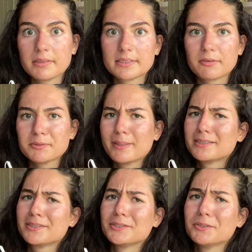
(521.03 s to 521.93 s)
that was my
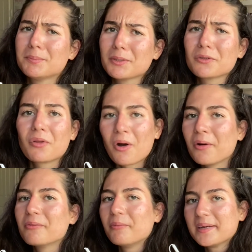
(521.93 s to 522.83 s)
super
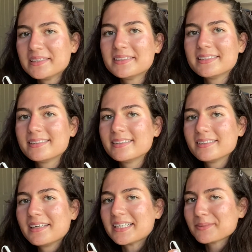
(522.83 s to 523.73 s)
long-winded
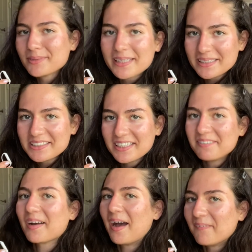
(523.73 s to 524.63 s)
explanation
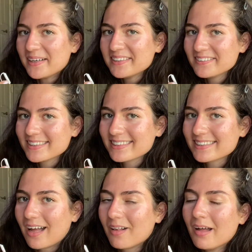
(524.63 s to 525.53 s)
of how I use
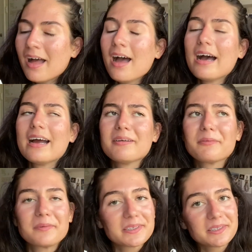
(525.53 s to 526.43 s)
Excel. I
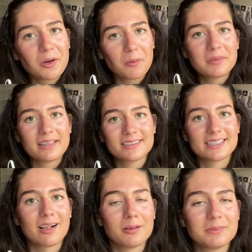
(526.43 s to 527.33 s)
really hope that this
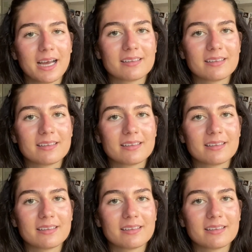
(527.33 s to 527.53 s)
helped at